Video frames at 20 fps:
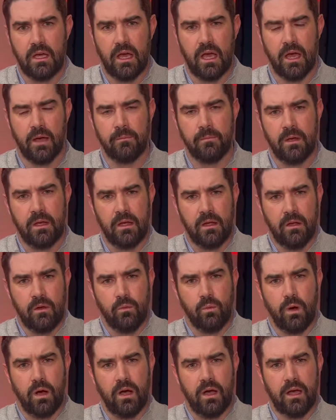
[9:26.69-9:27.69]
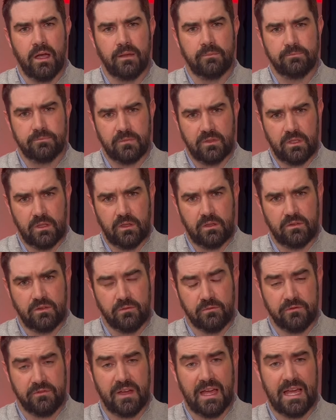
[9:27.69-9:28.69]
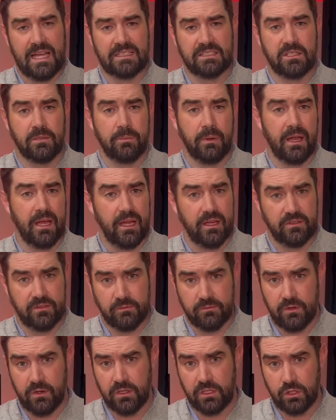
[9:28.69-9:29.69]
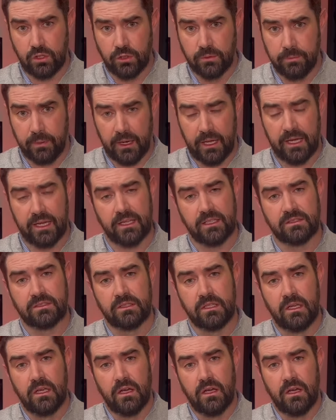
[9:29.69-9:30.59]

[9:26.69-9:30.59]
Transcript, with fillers: um, why some faster players, some very good players,